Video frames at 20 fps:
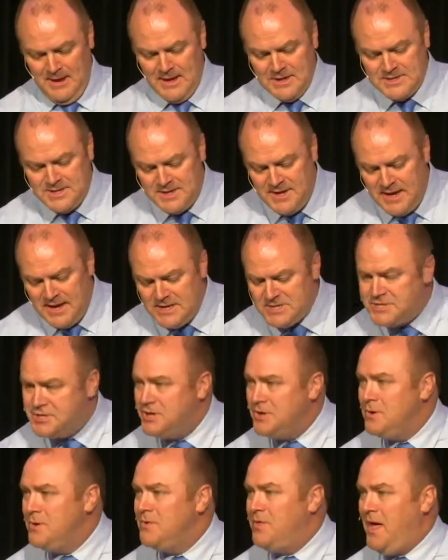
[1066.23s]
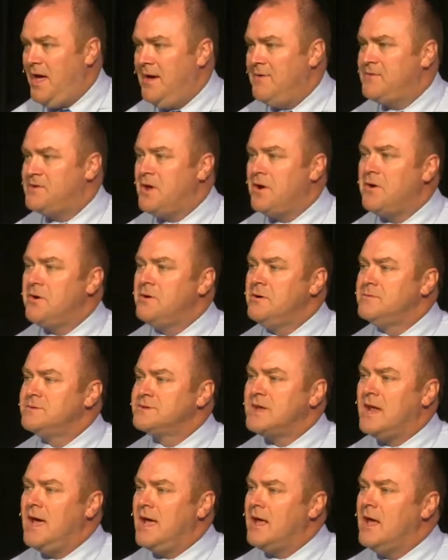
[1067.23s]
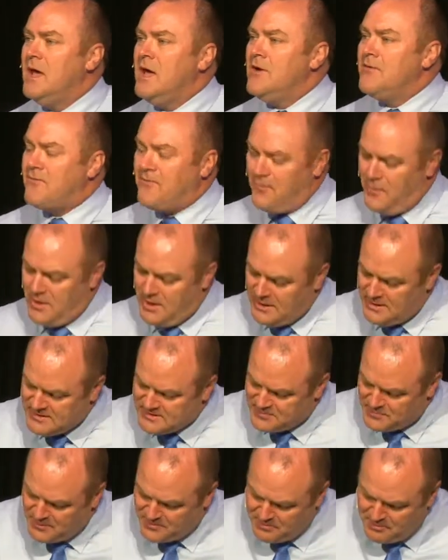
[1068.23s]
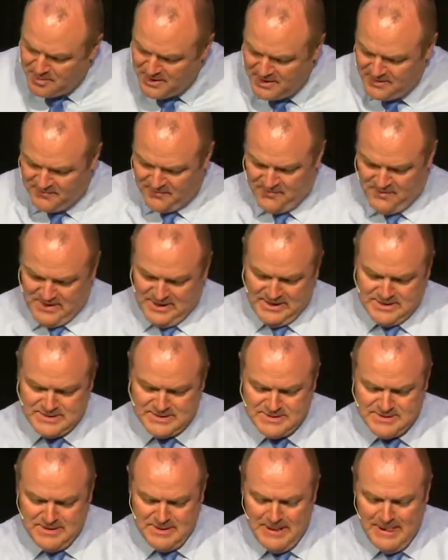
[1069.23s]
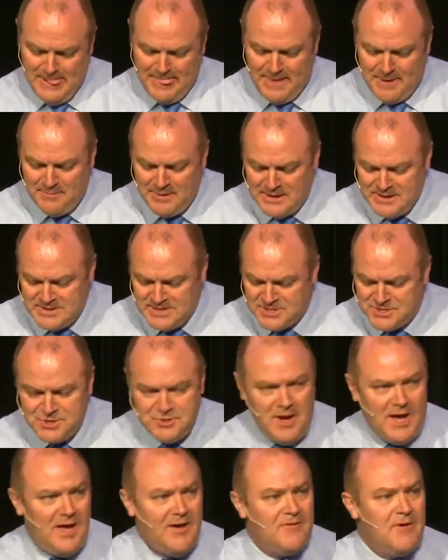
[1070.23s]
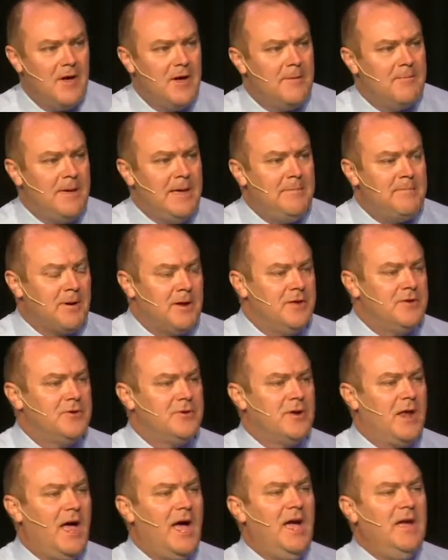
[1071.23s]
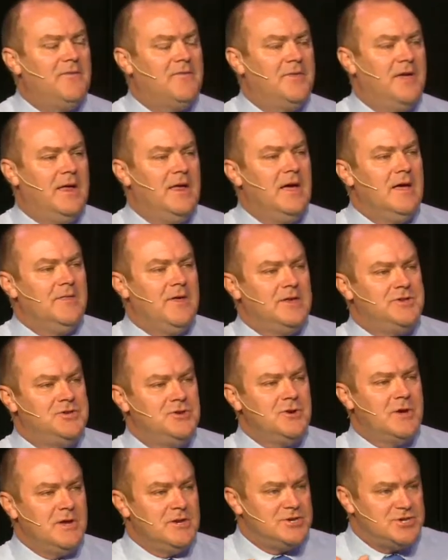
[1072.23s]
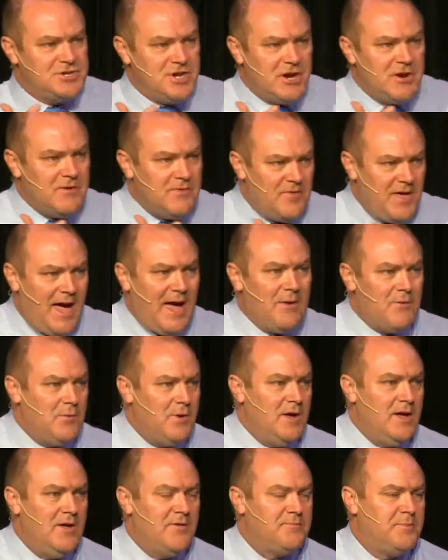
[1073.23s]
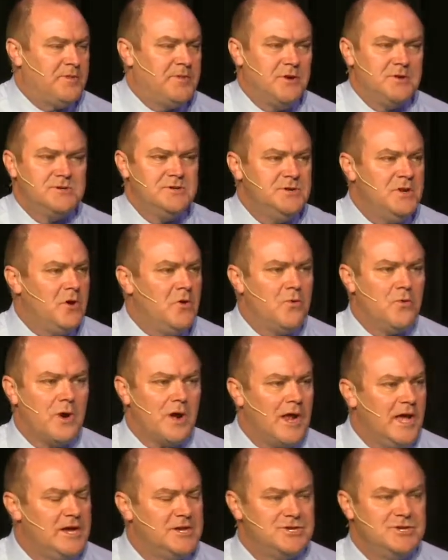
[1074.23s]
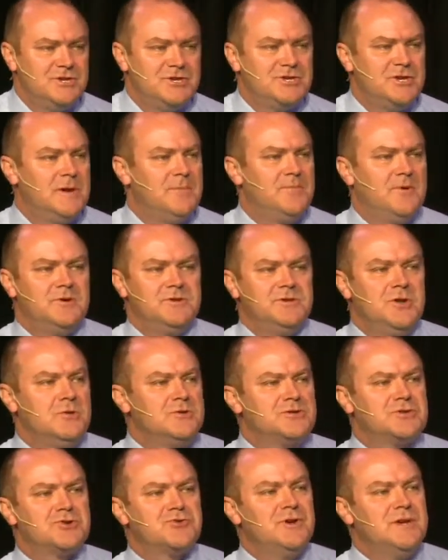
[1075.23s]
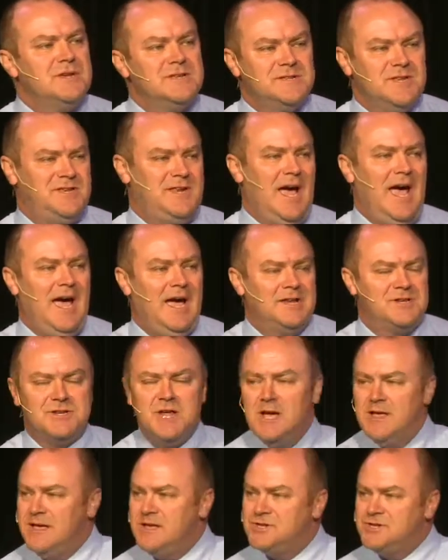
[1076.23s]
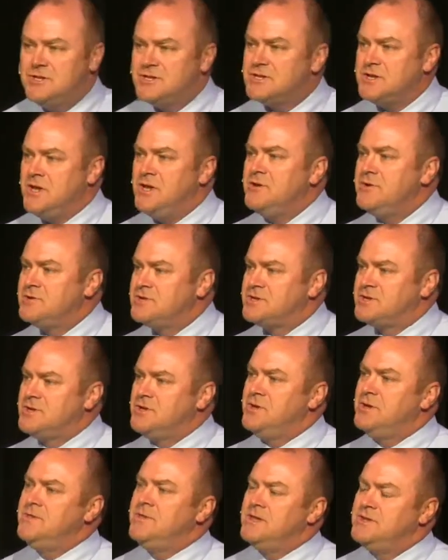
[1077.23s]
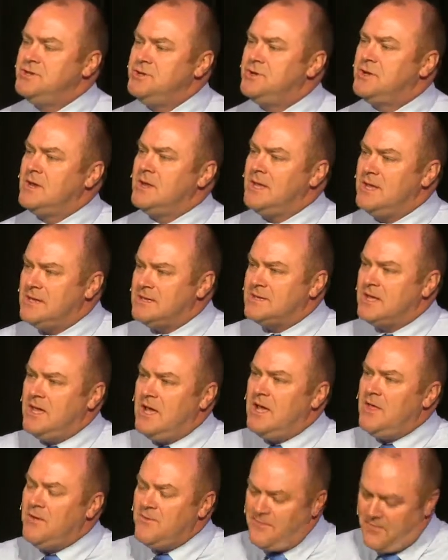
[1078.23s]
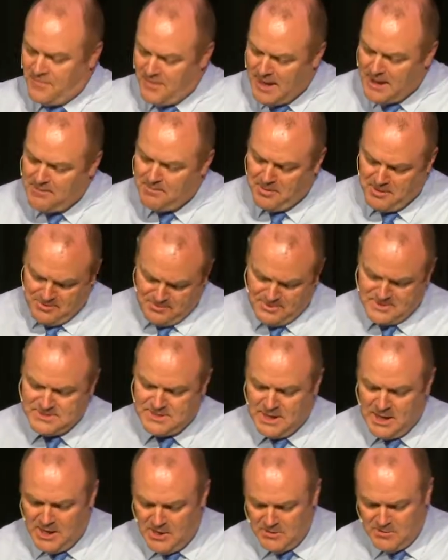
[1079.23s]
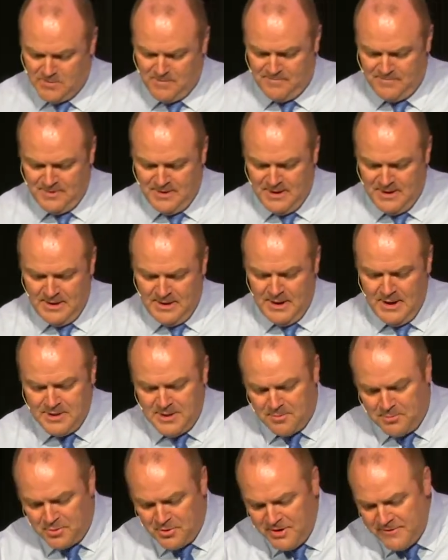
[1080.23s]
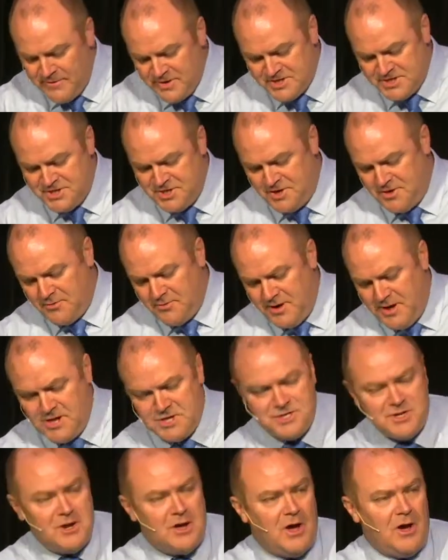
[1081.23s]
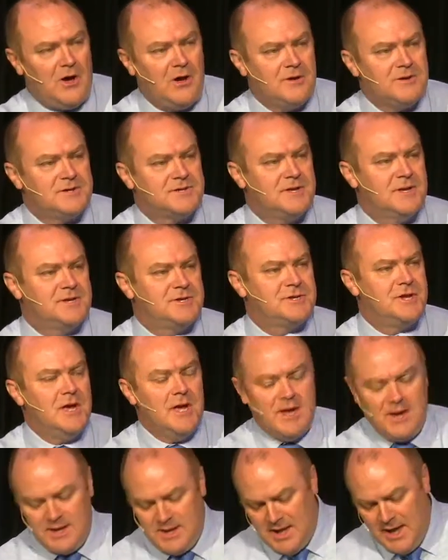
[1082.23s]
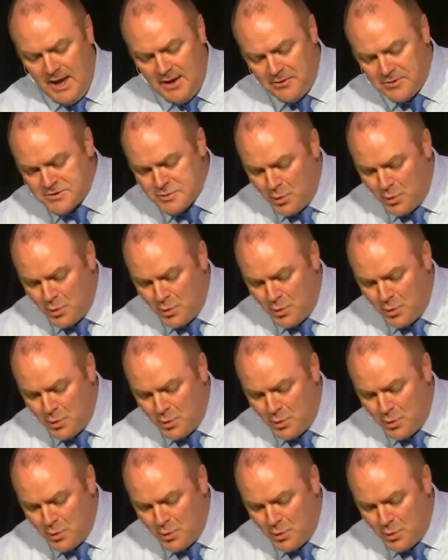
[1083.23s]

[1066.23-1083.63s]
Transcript: Today's youth have terms like friends with benefits. That means that you have people in your life that, that you can share that with, but there's no relationship, there's no strings attached. It's just understood that you can get together for that purpose alone. The previous generation called such encounters